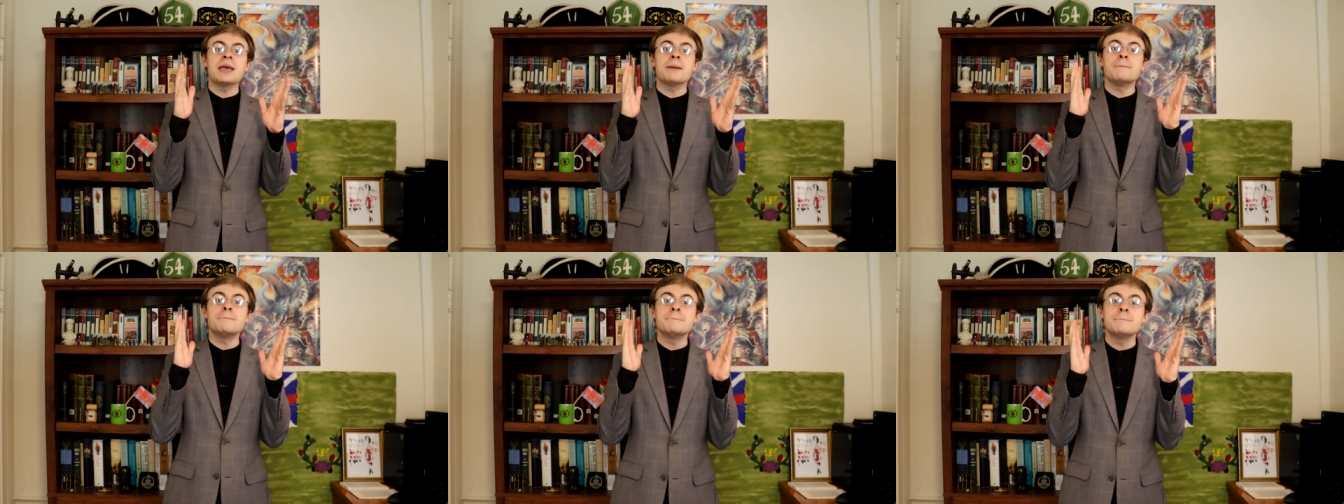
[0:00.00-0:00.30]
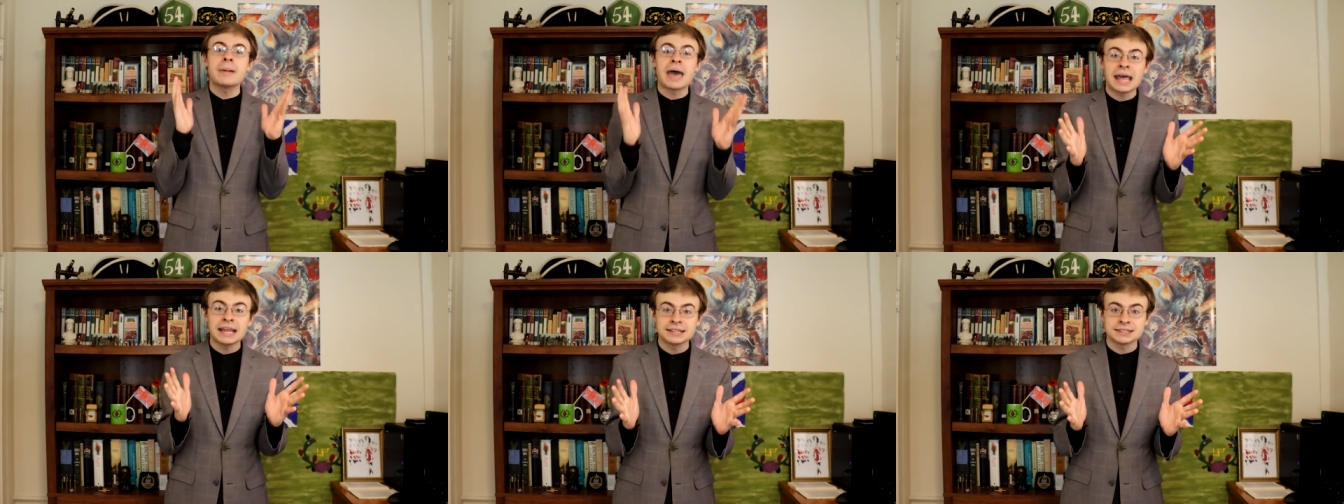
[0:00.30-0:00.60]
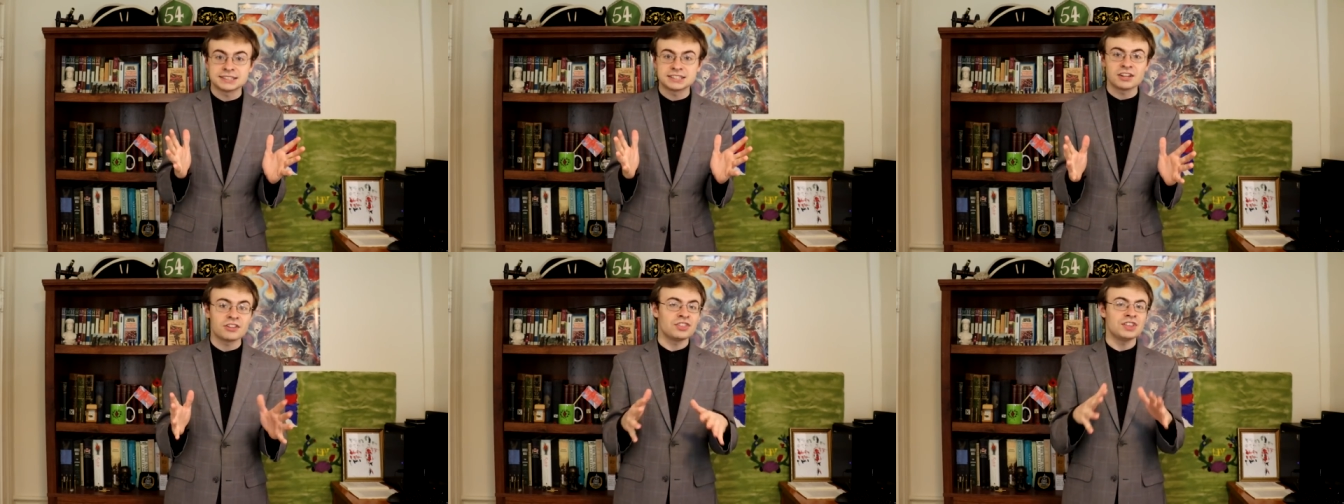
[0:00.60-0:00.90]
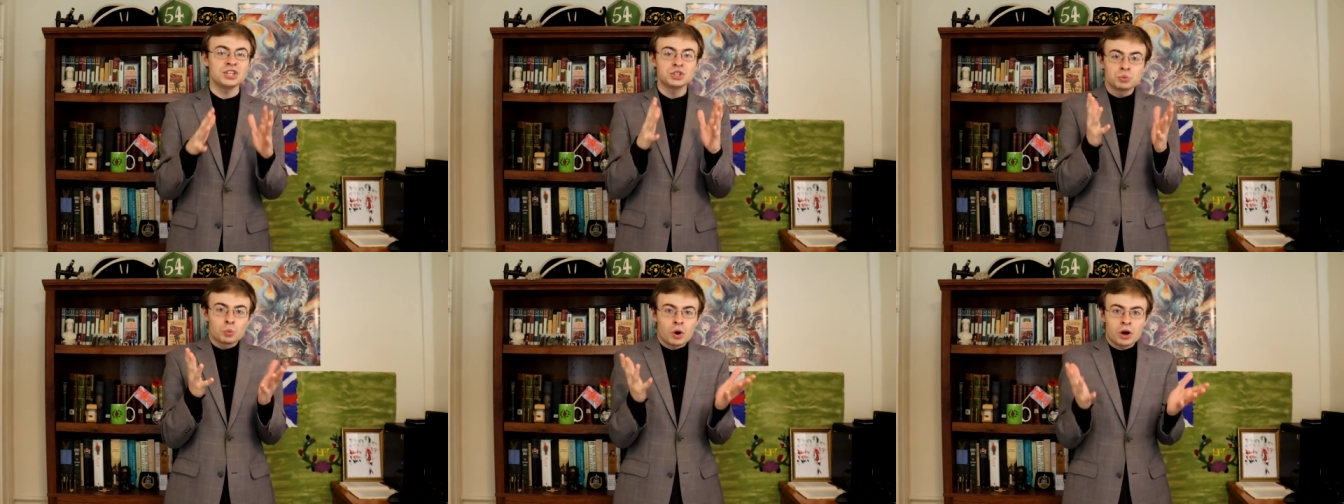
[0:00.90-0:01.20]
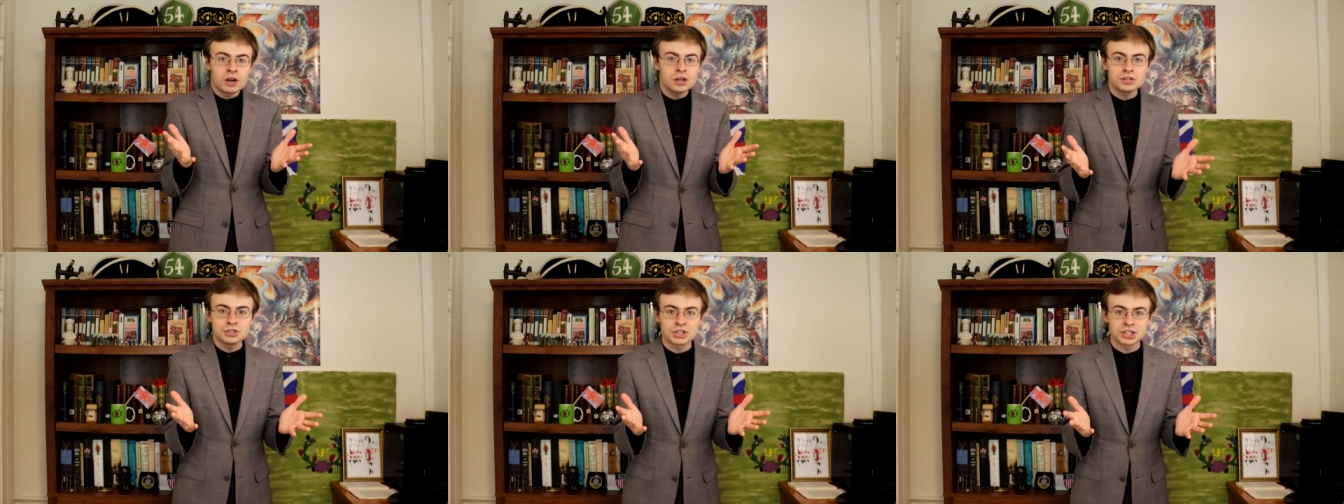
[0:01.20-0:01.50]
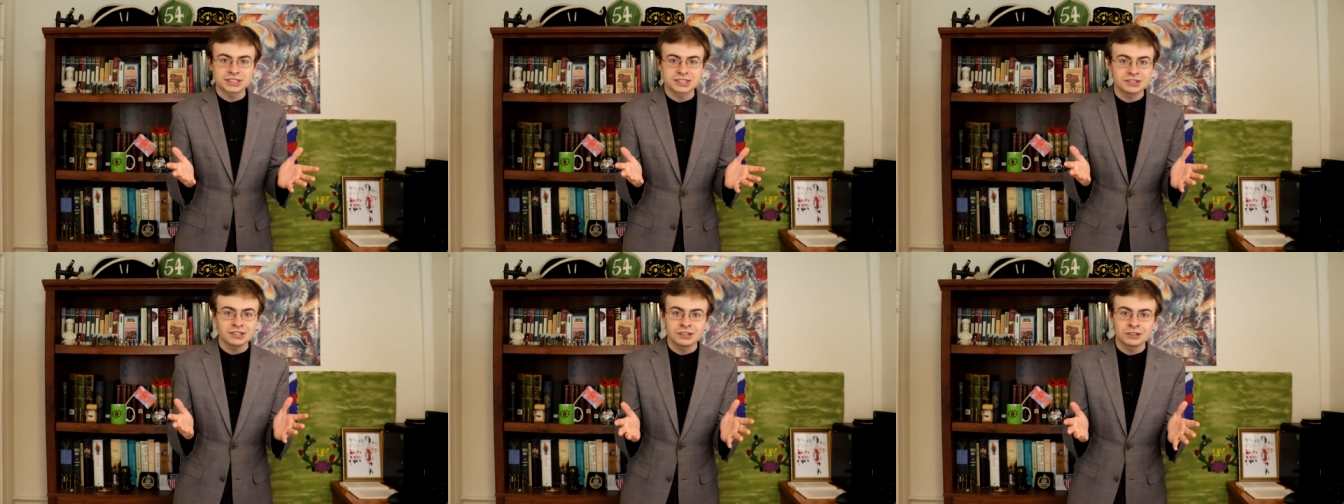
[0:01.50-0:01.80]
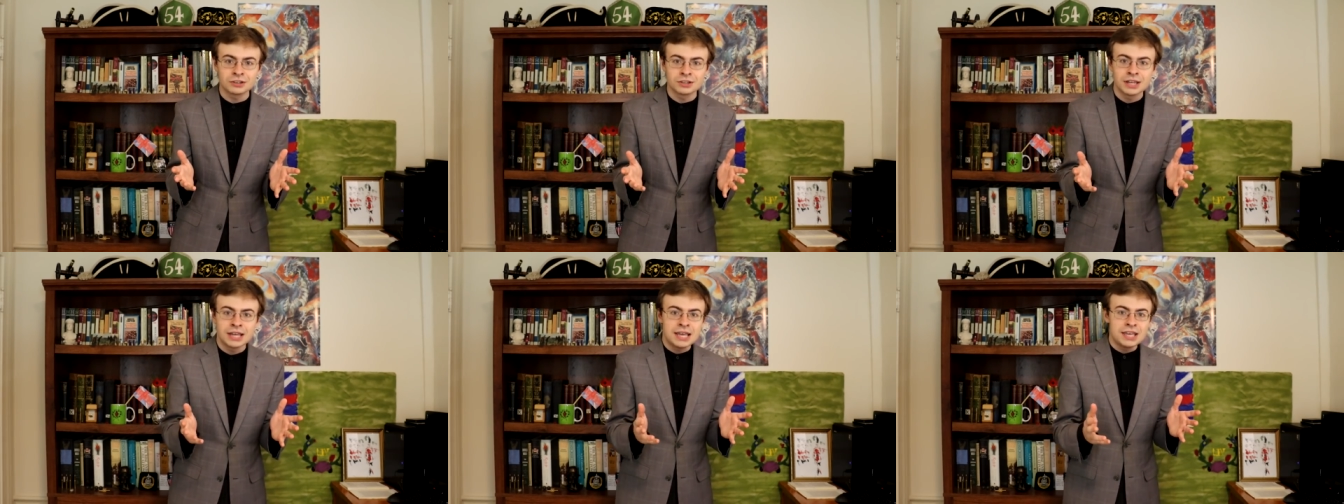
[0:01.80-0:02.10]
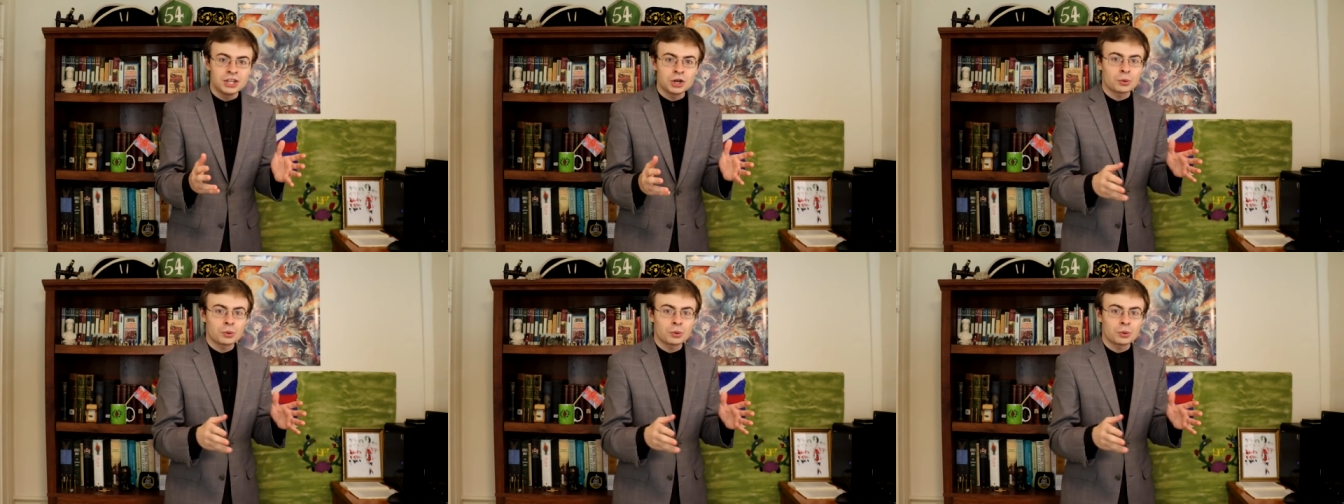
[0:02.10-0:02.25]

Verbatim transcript: immense. These weren't just little,